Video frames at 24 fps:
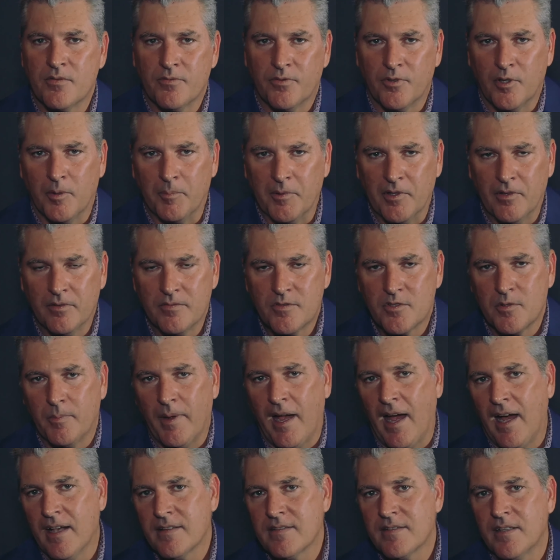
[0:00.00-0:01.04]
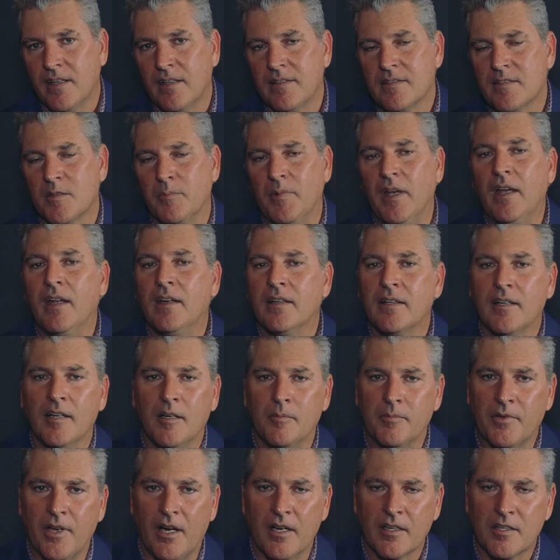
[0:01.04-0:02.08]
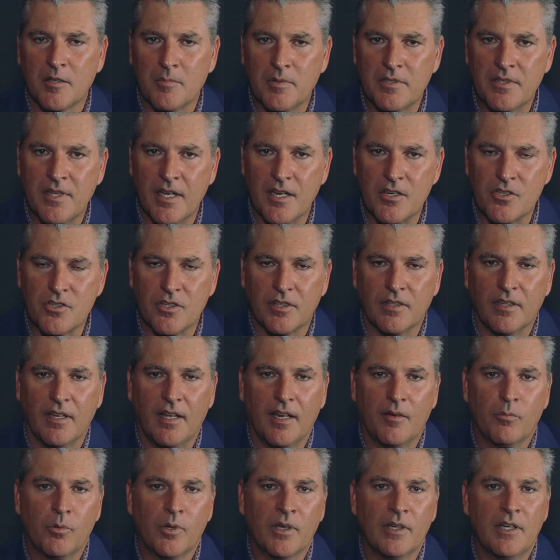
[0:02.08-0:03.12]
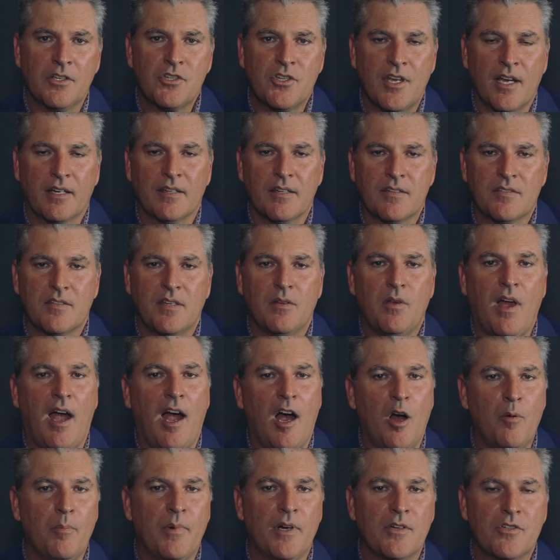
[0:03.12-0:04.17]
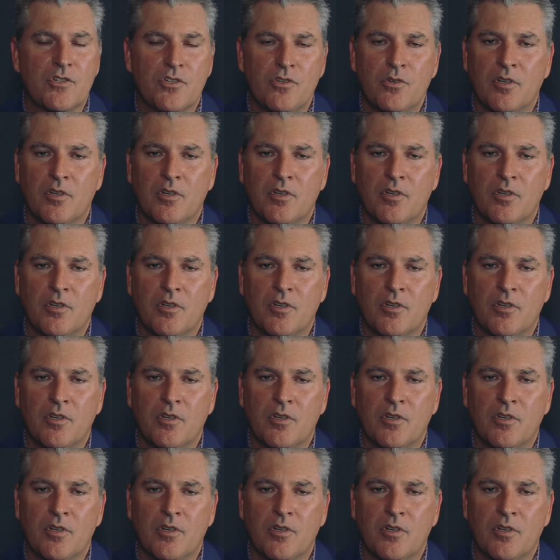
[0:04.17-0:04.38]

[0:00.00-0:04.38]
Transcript: from you, some asset, some income documentation, and we're going to check to see how much you